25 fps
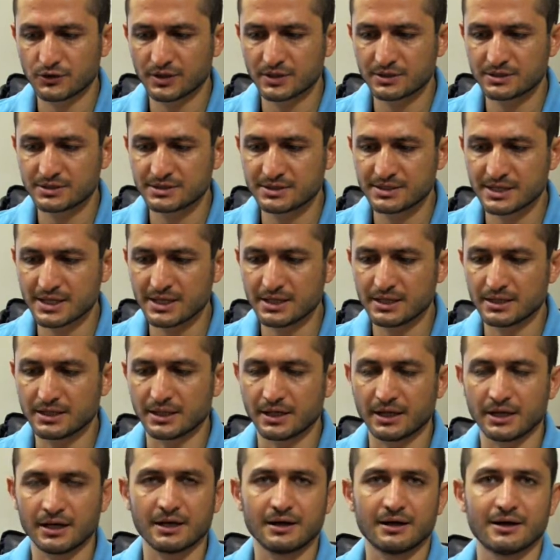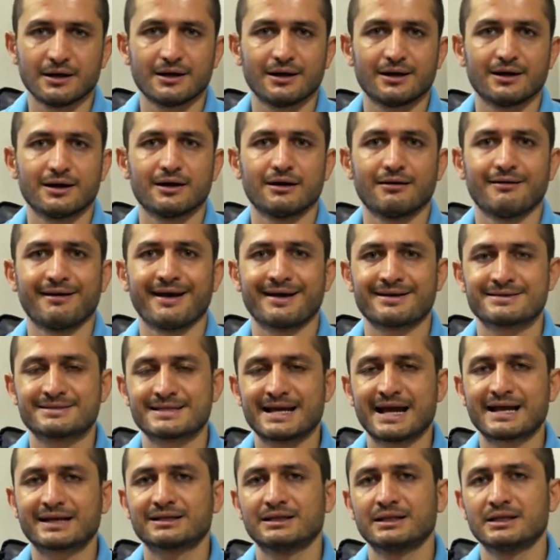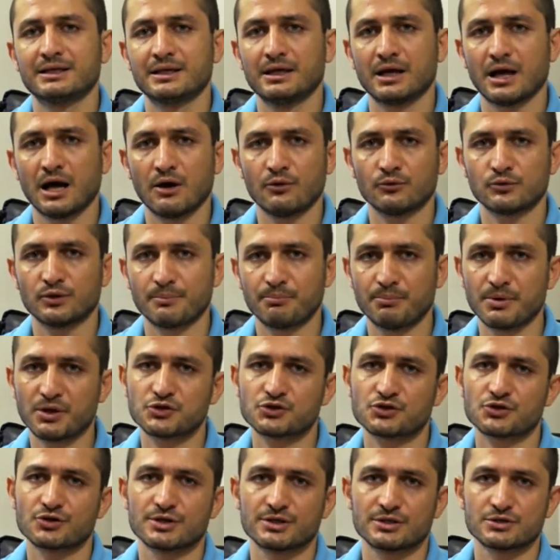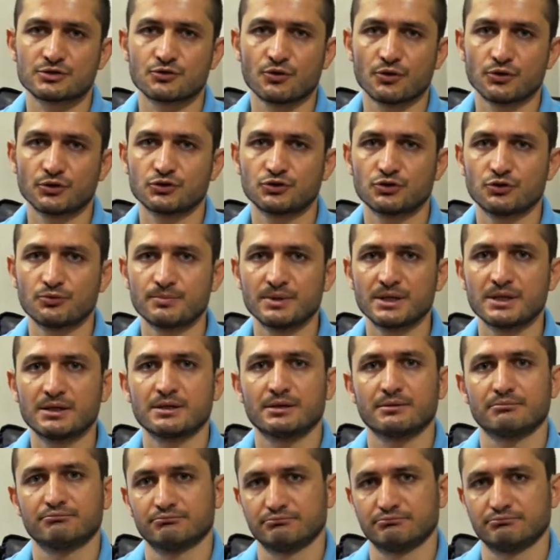can see exactly how the picture is going to be